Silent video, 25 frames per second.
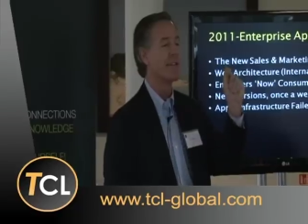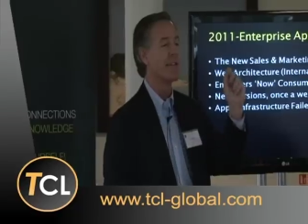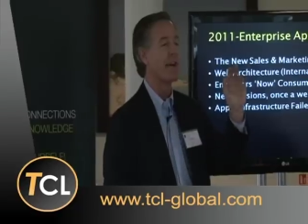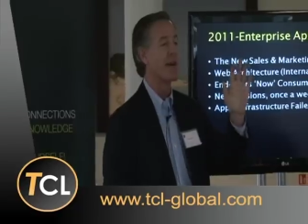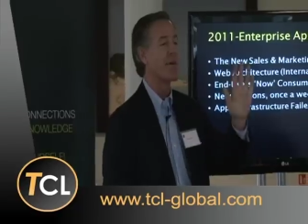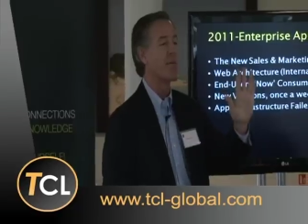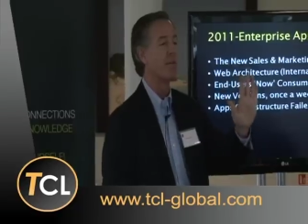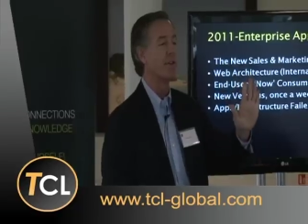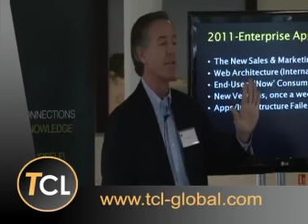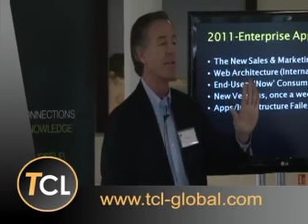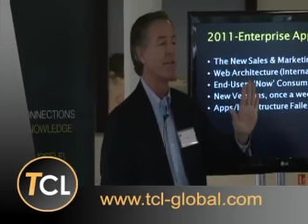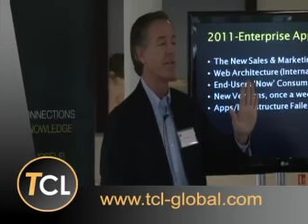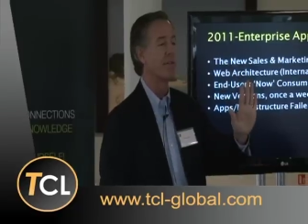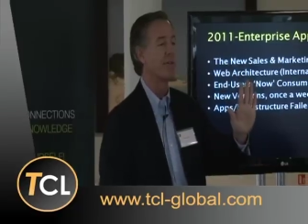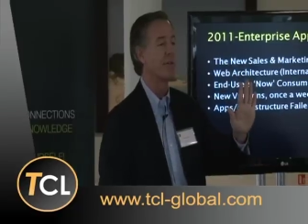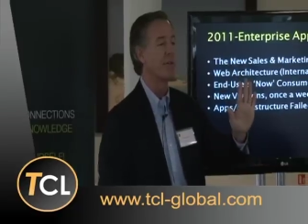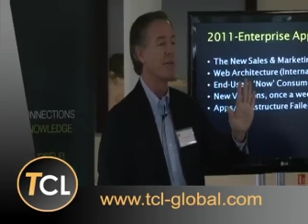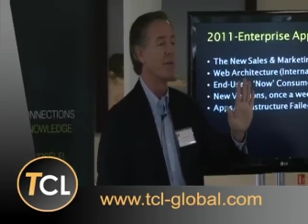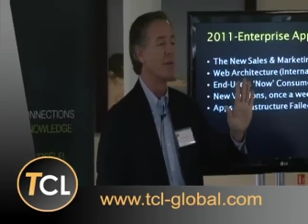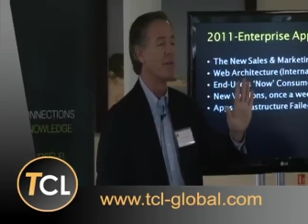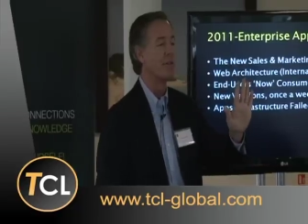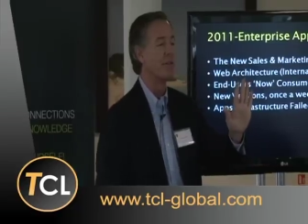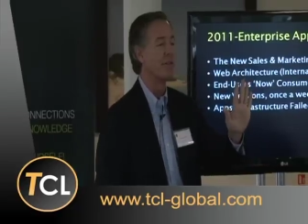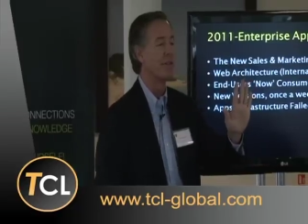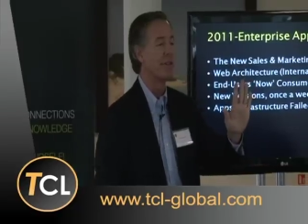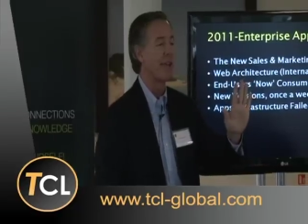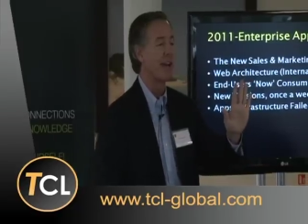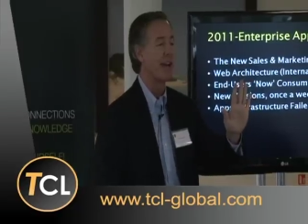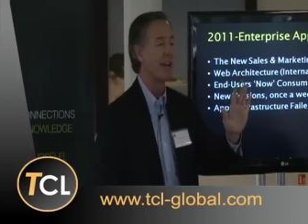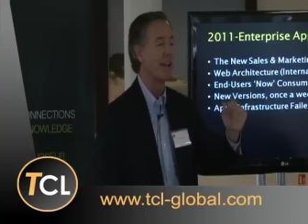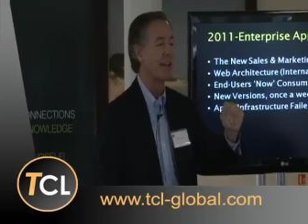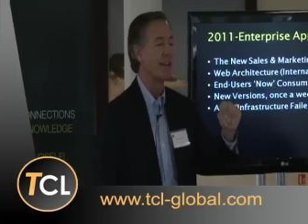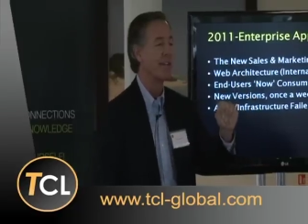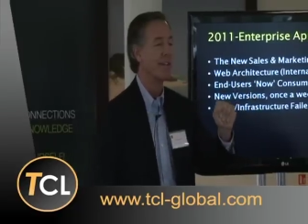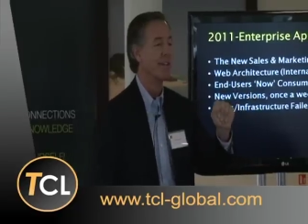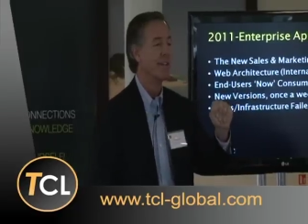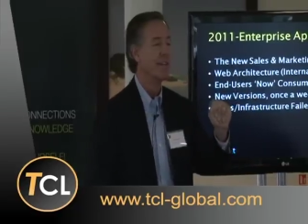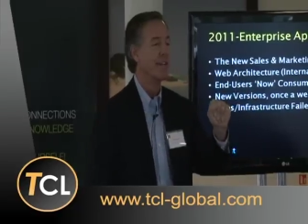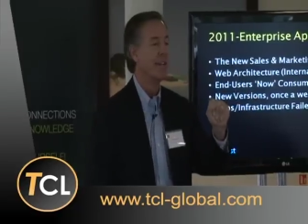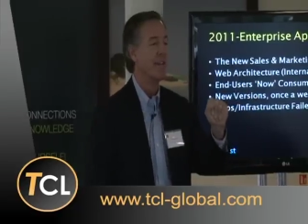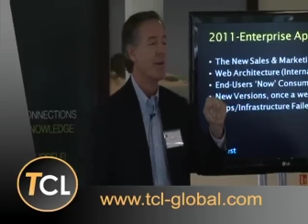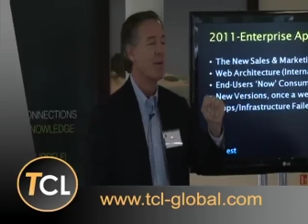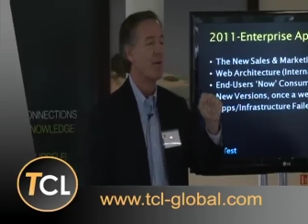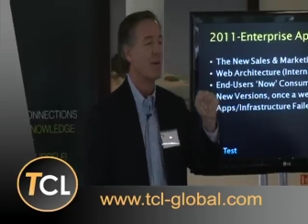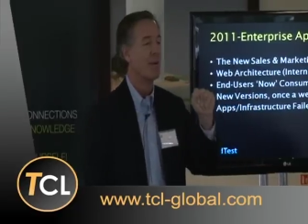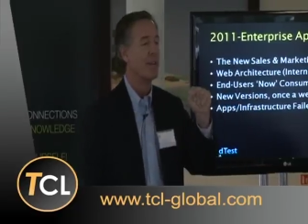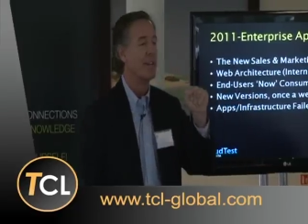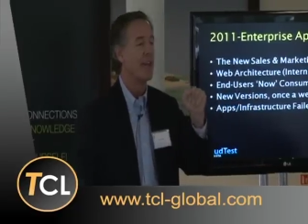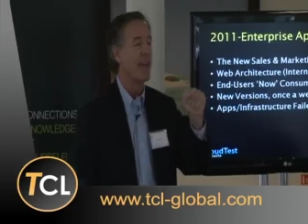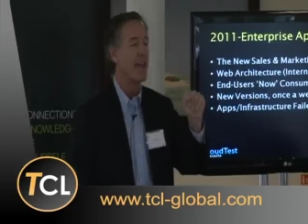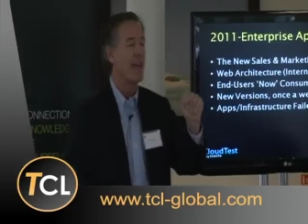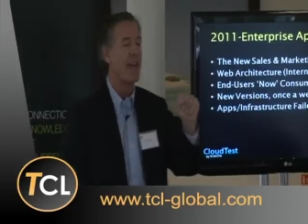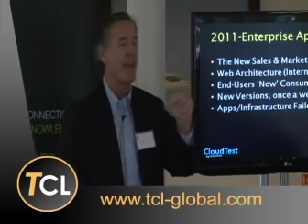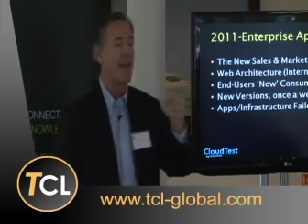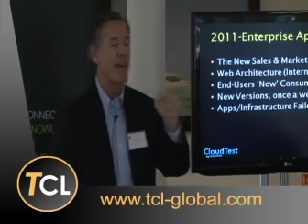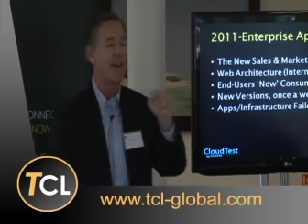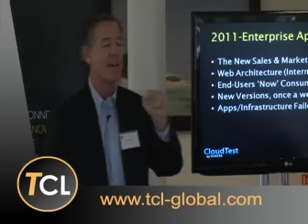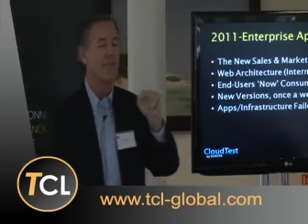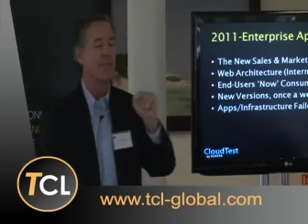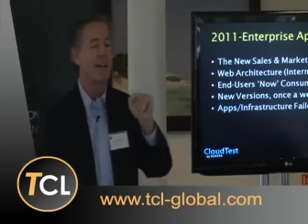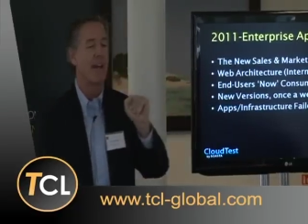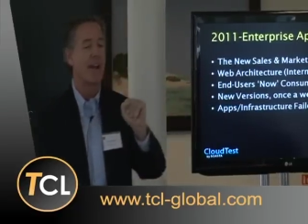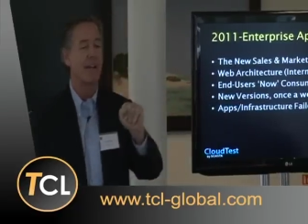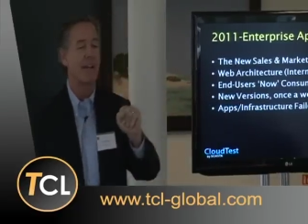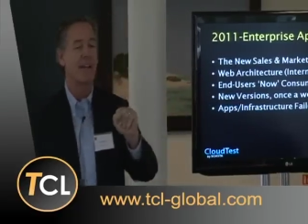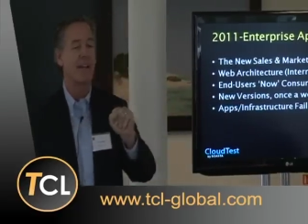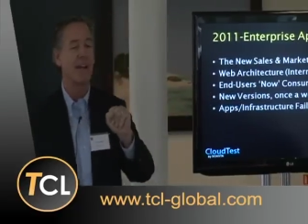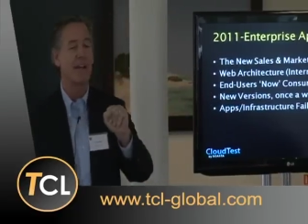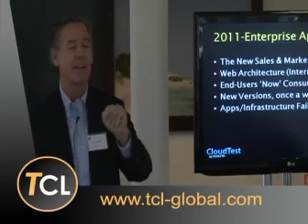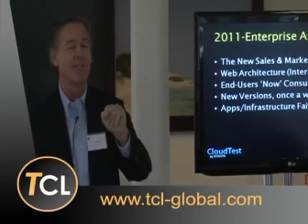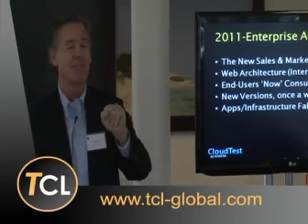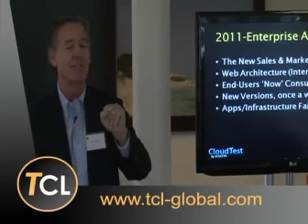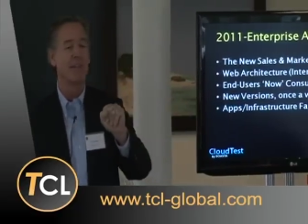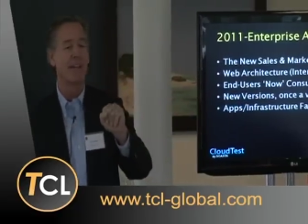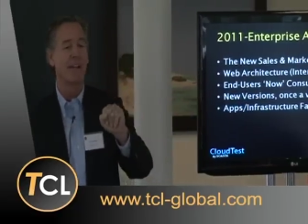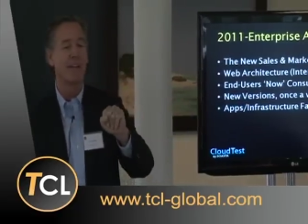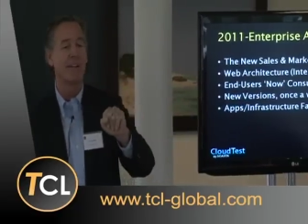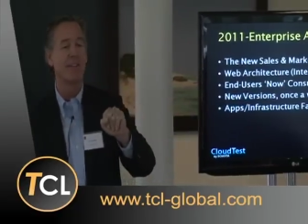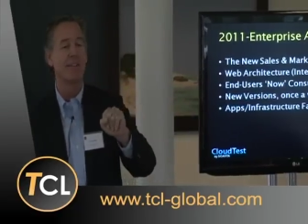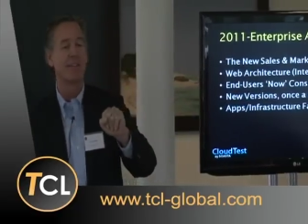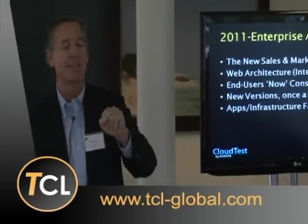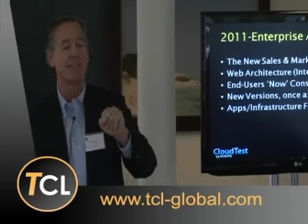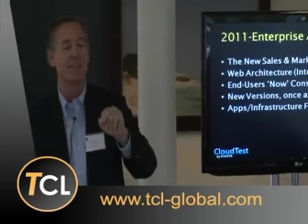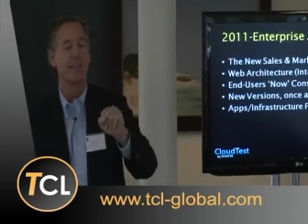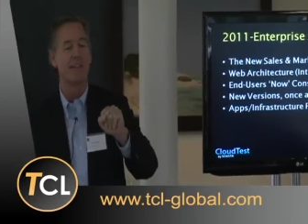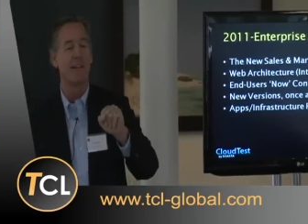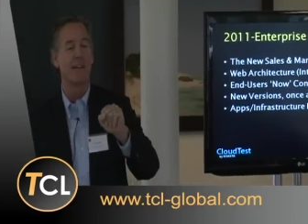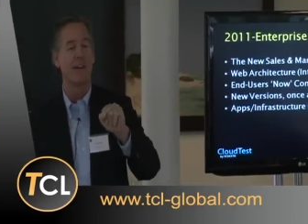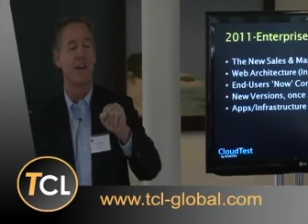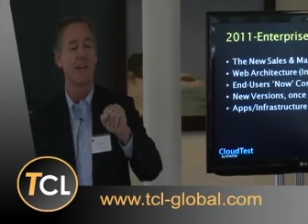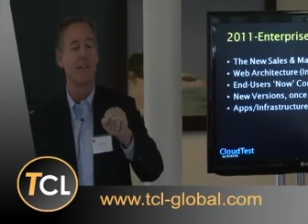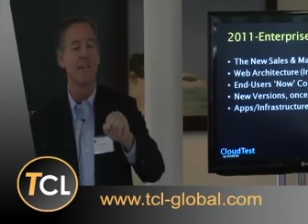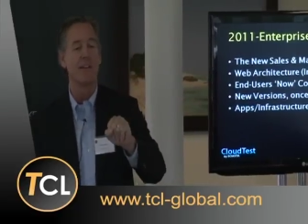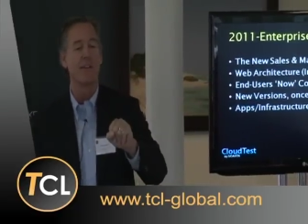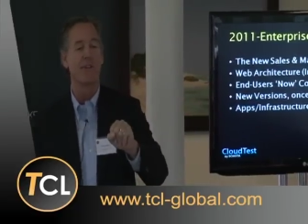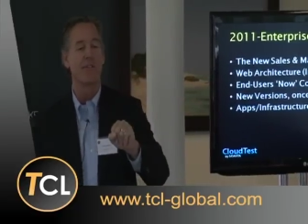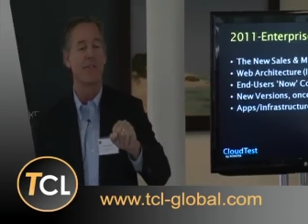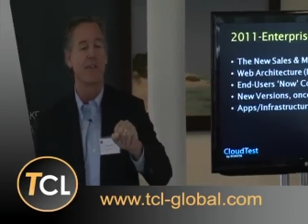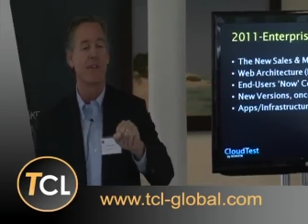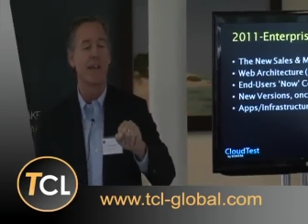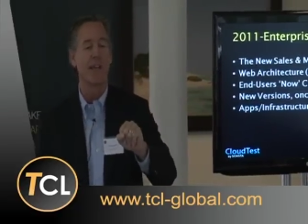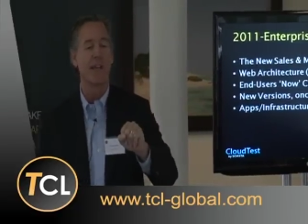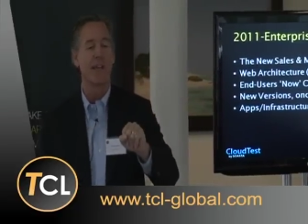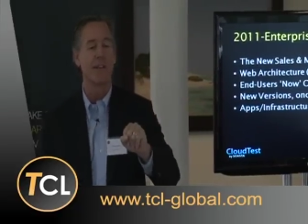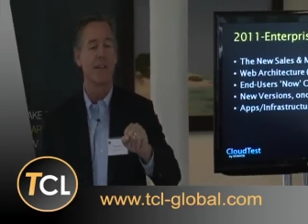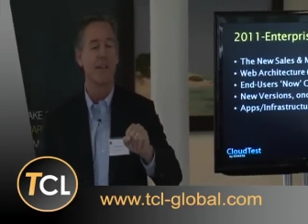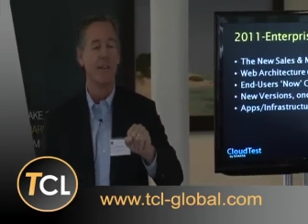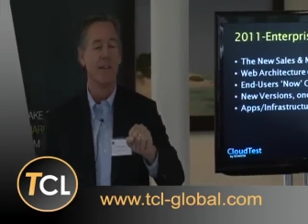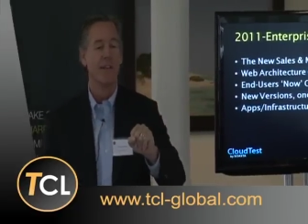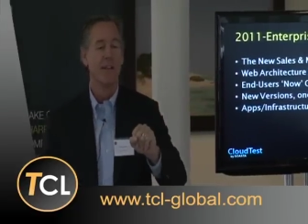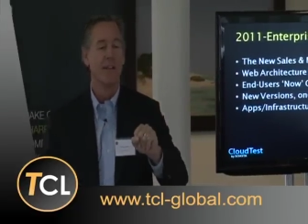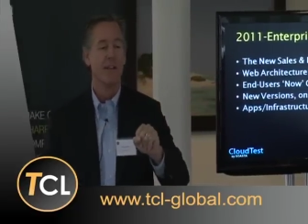is that, we just had it. When they have that kind of latency on their site,